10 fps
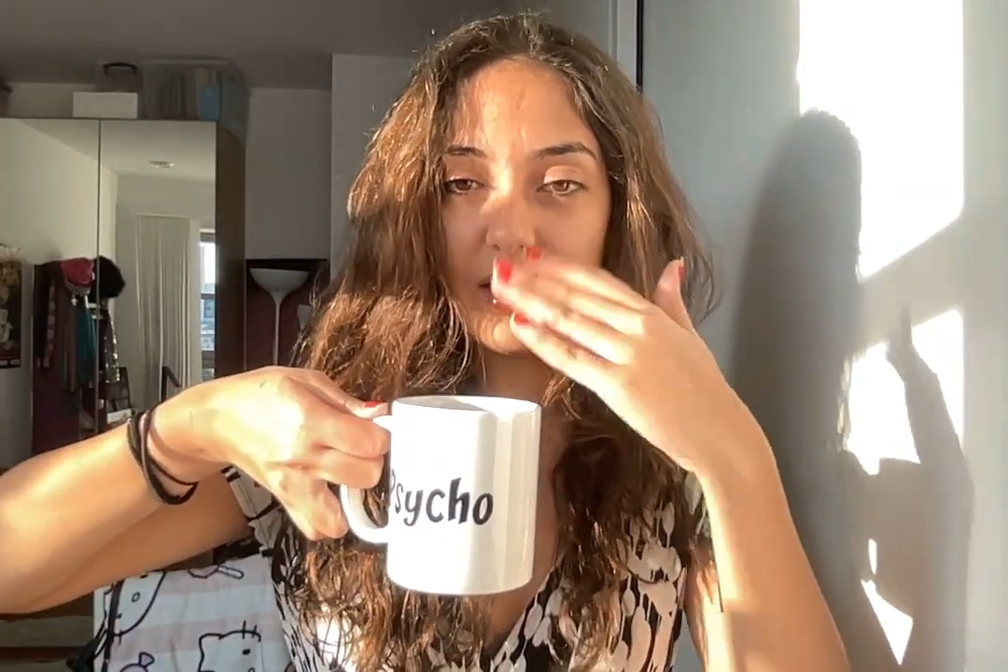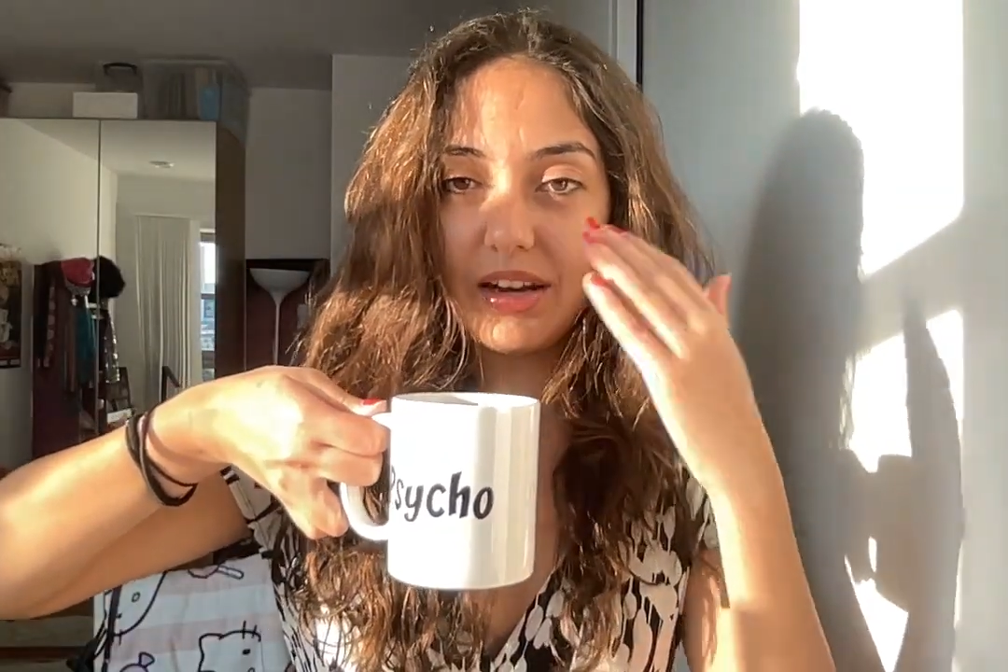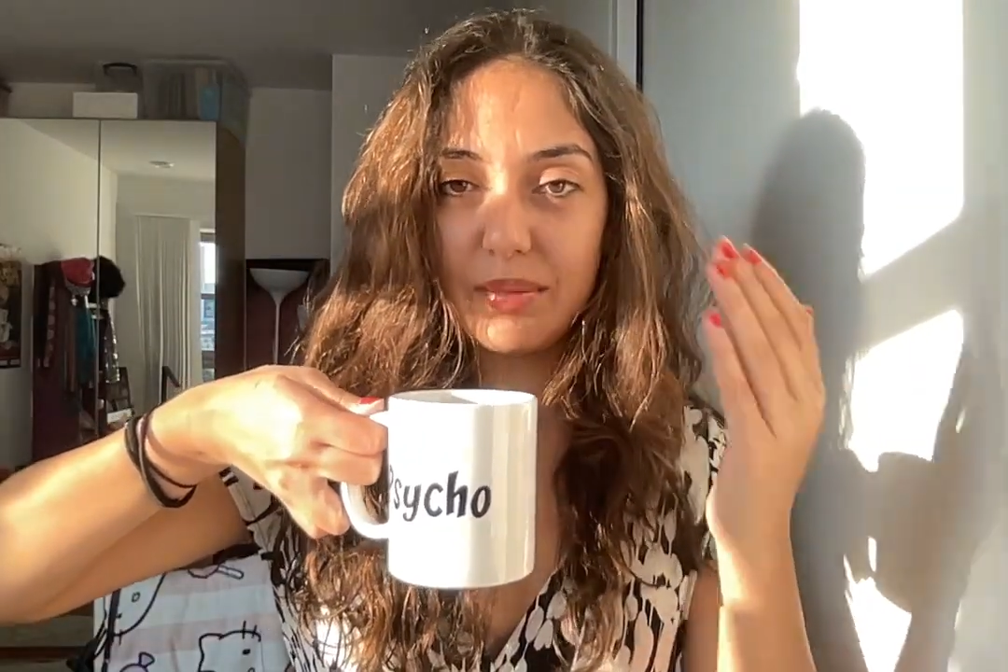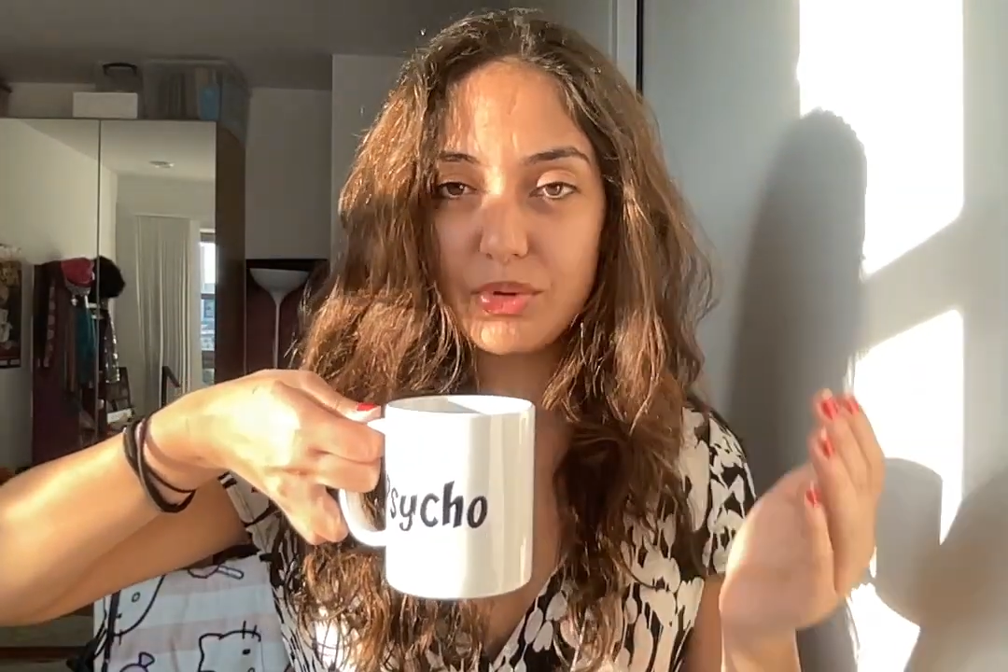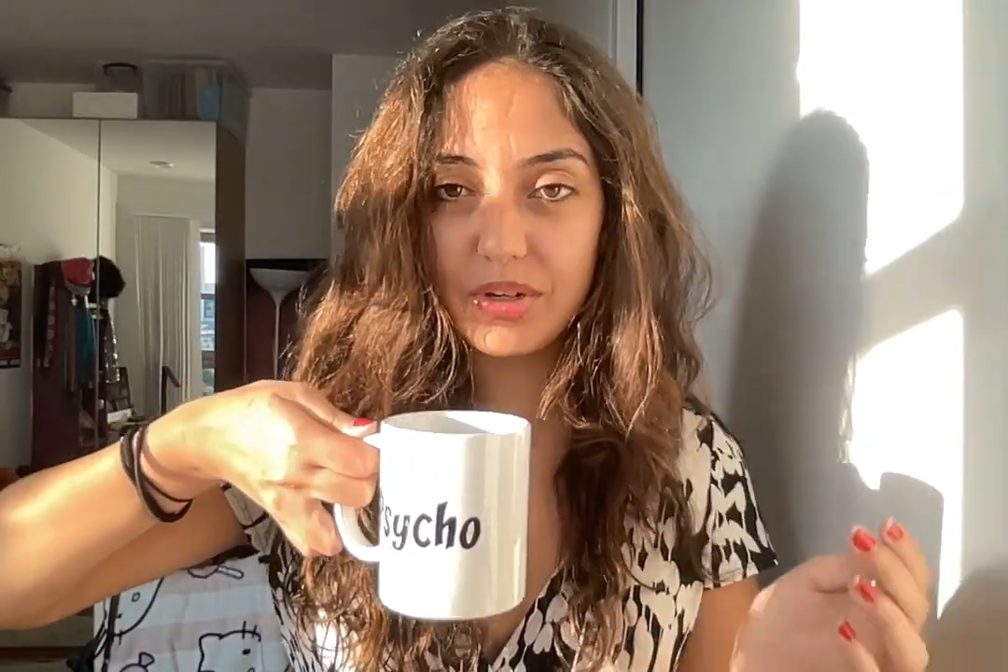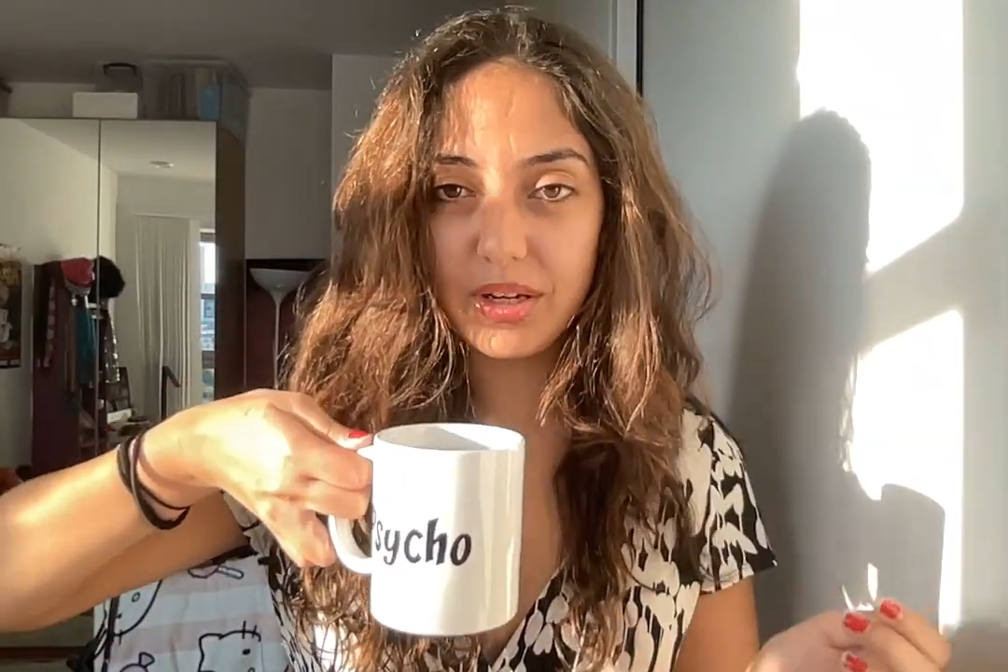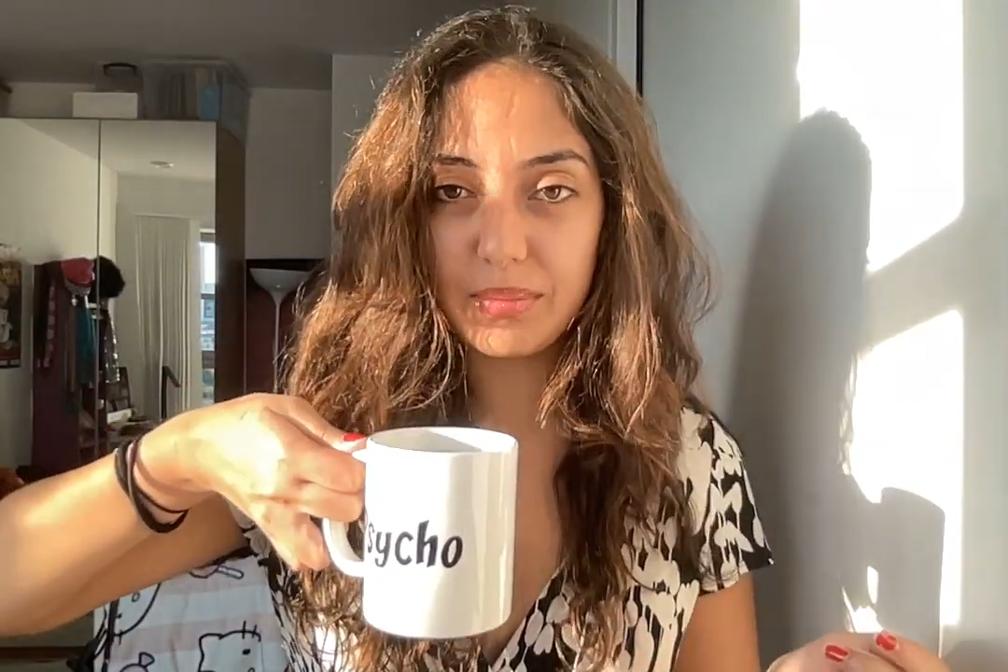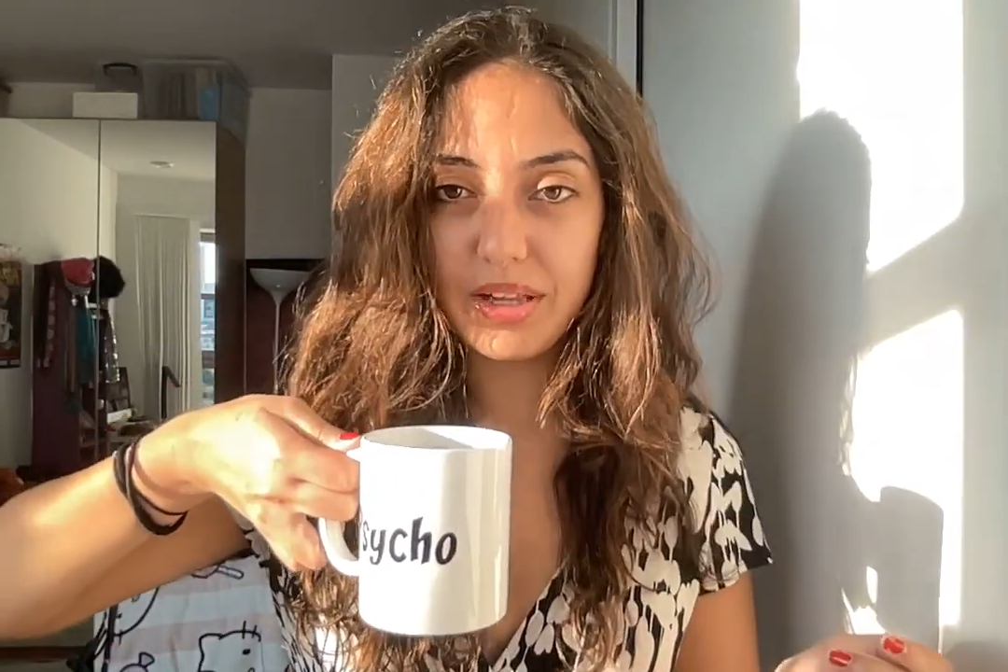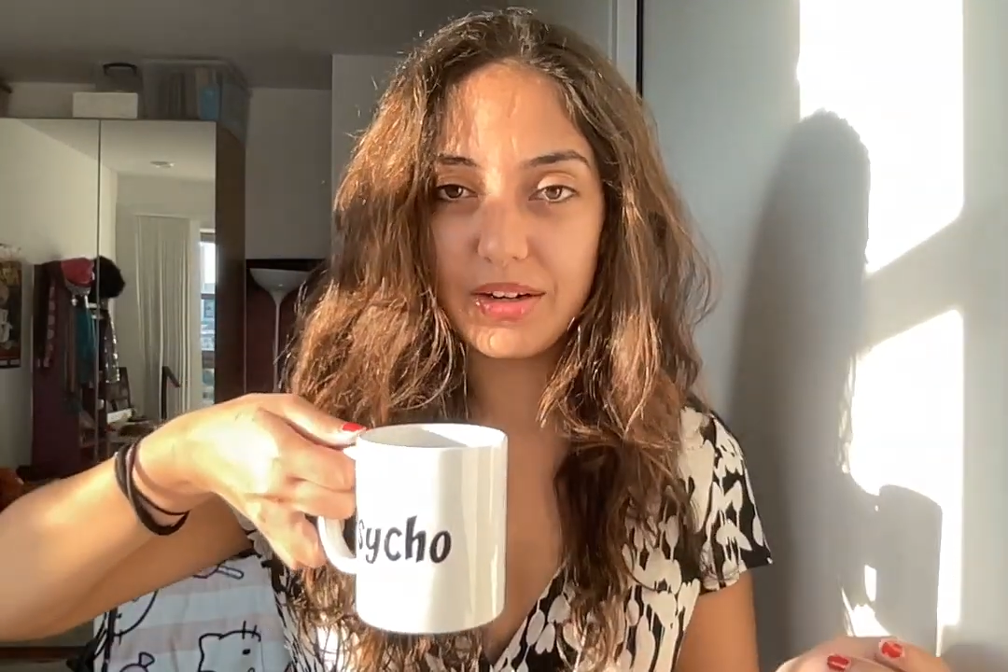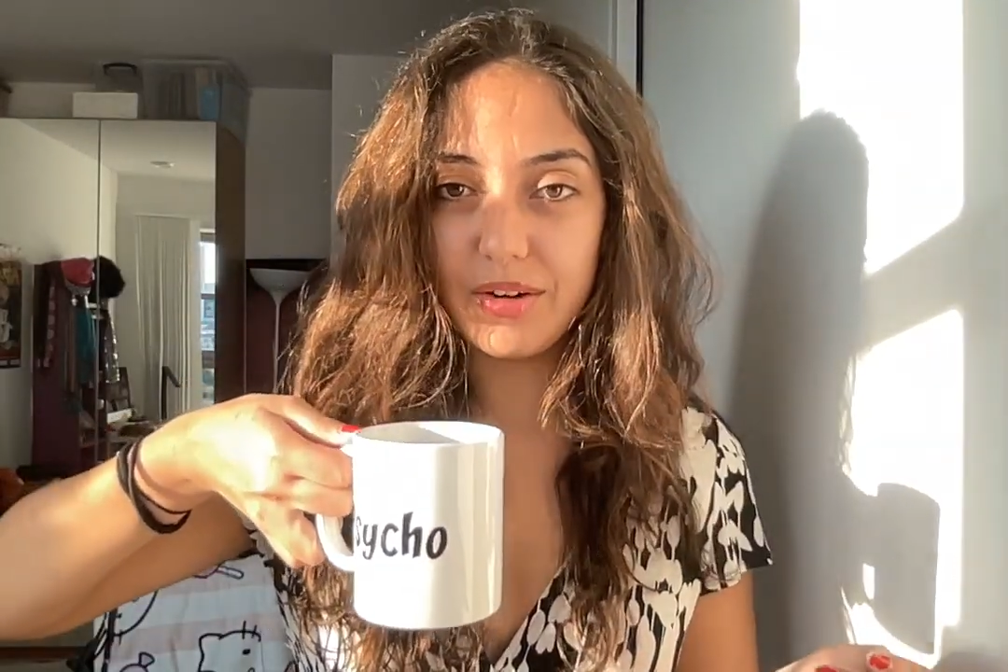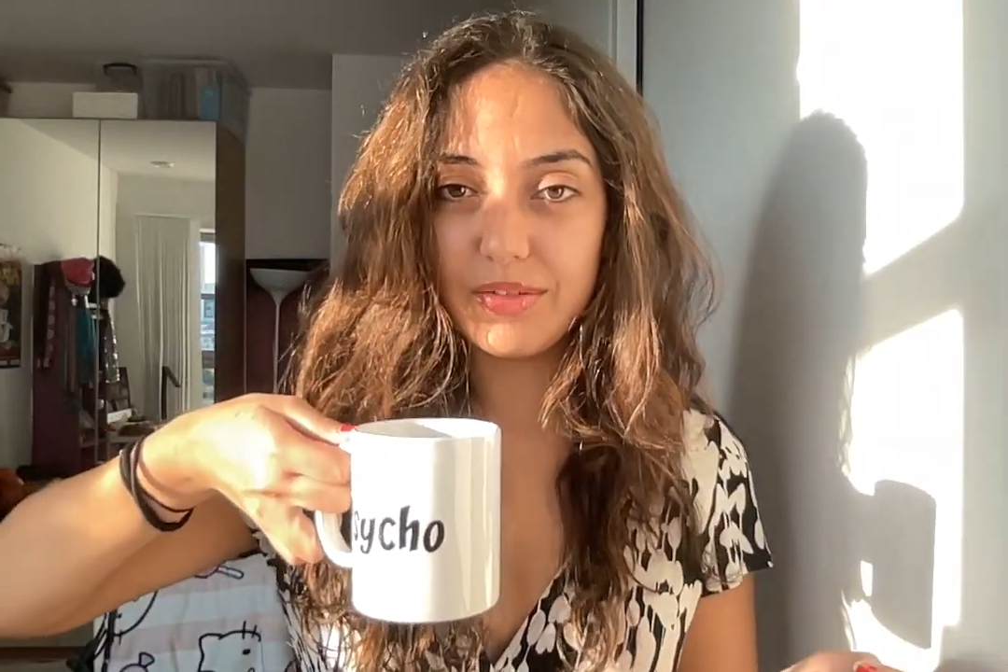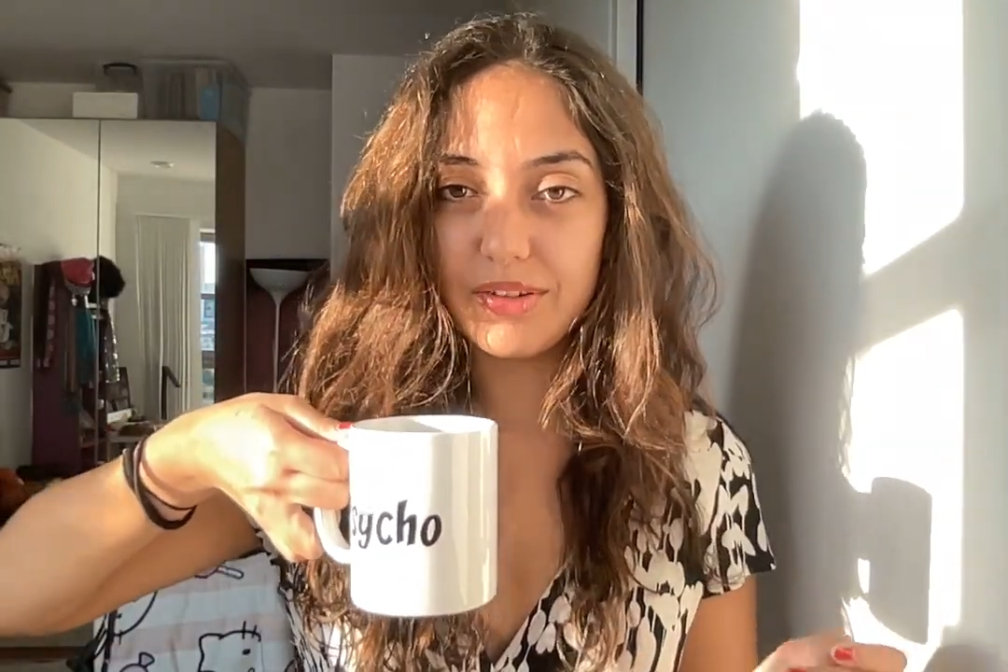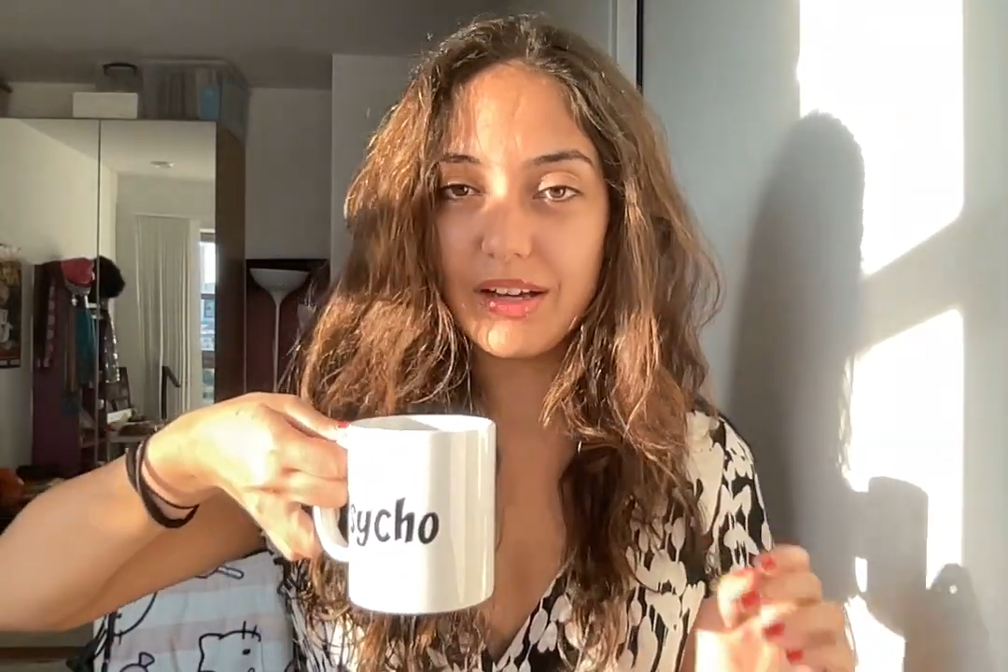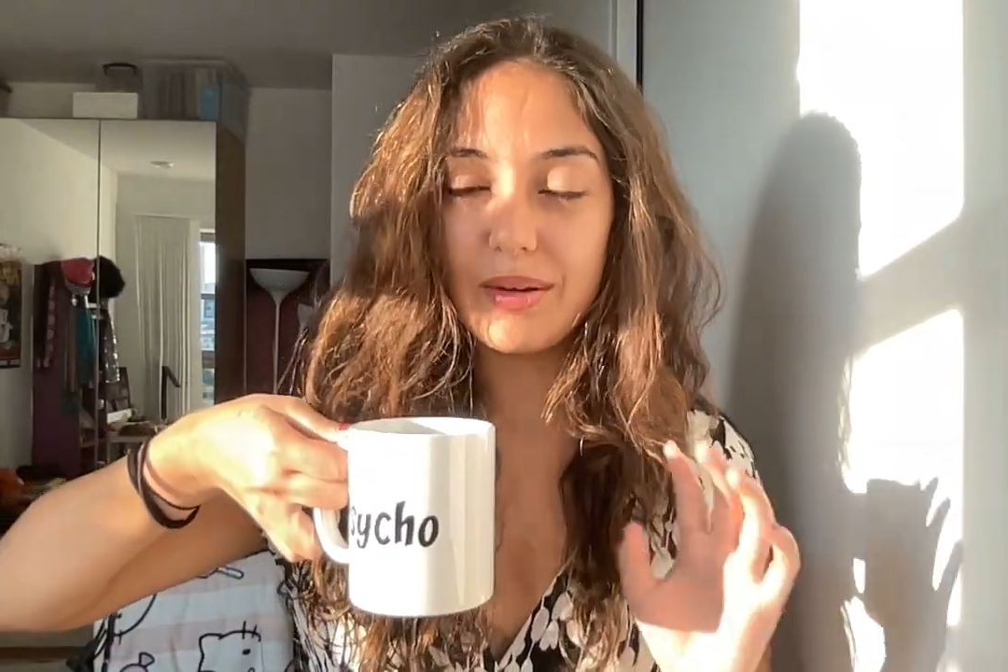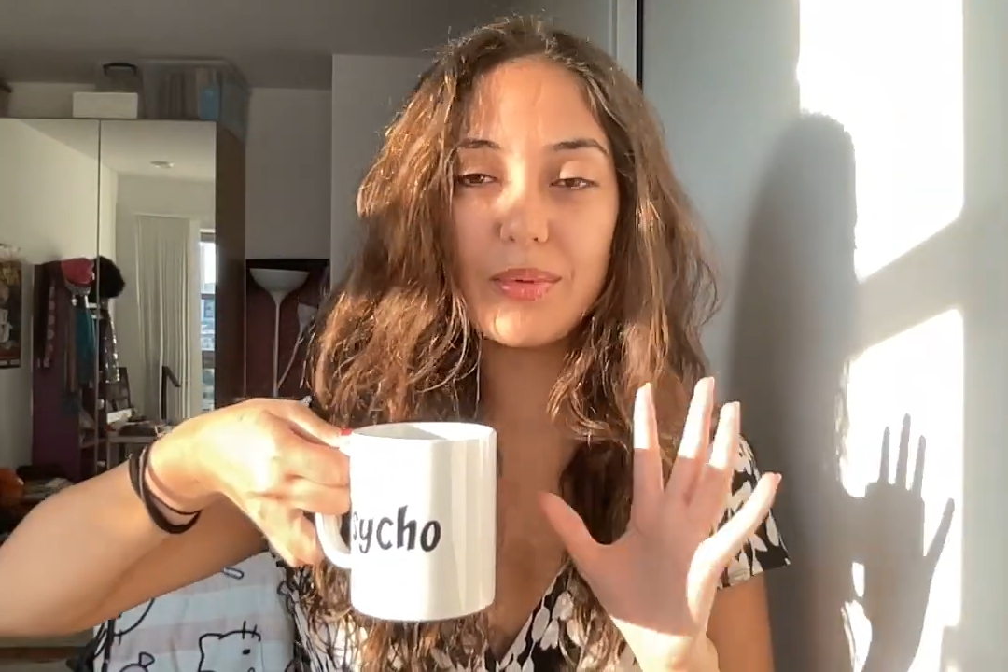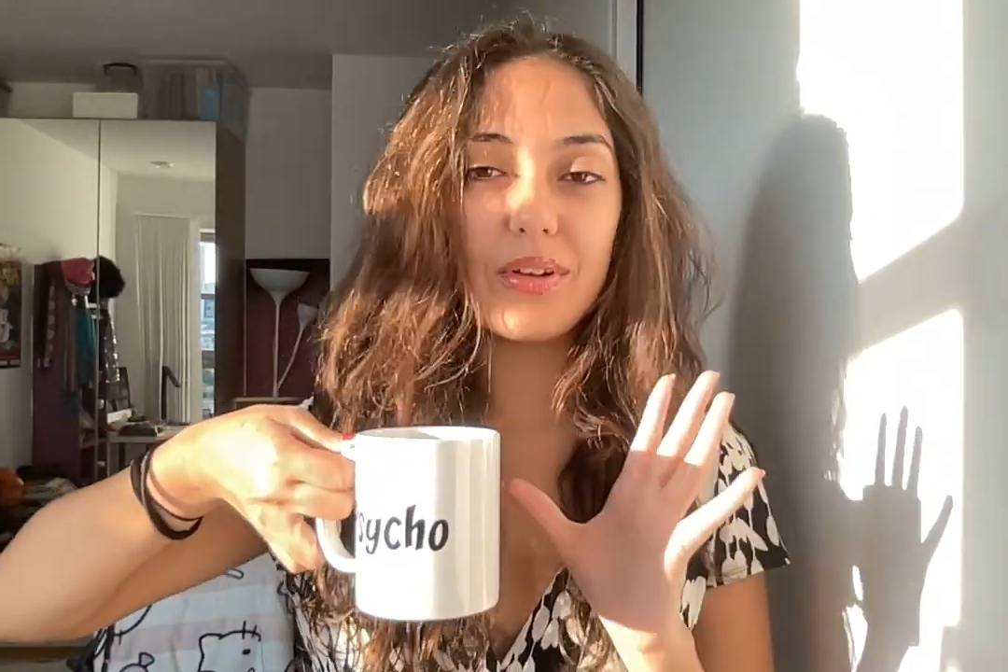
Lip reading: and I'm drinking black coffee. I